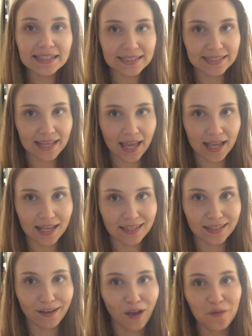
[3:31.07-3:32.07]
Let's
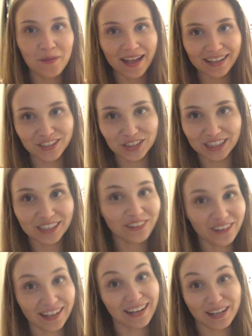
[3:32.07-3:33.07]
say that I'm actually
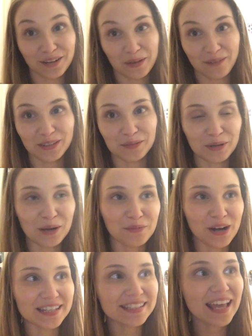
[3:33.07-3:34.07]
not going to end up having the brown
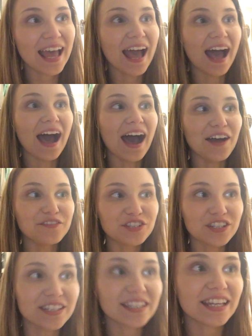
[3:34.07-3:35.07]
rice. I've
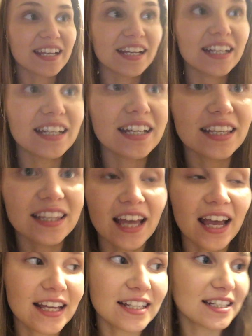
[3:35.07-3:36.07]
just seen
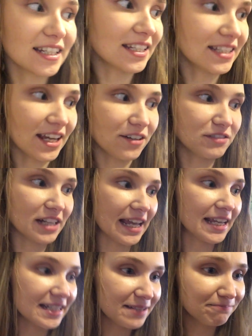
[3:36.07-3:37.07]
that it's out of
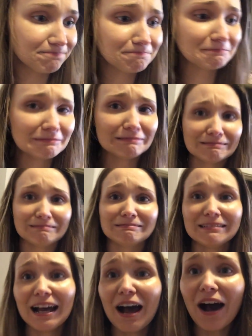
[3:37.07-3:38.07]
date.
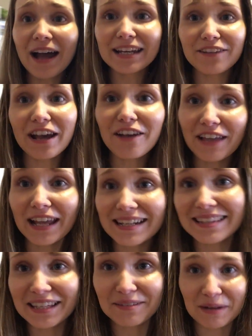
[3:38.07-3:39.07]
I never have
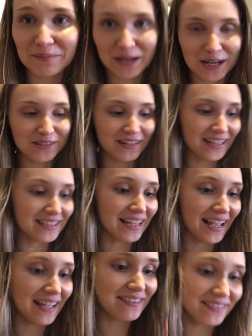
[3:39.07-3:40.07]
anything in my pantry out of
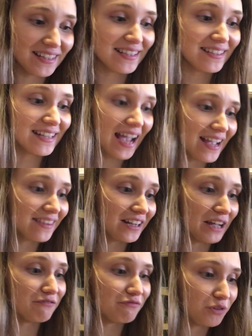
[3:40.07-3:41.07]
date, and the day
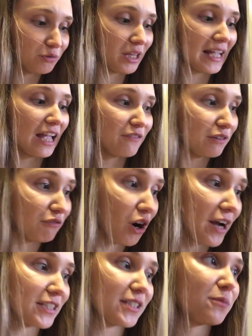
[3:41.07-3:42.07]
that I feel like having
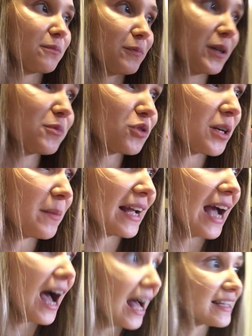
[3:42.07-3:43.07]
rice when I'm trying to
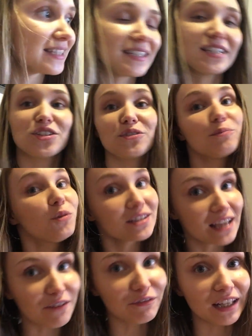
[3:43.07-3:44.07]
make a hard decision of what
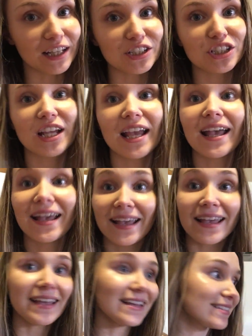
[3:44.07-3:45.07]
to have for lunch
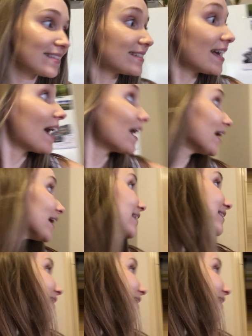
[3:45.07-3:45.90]
is the day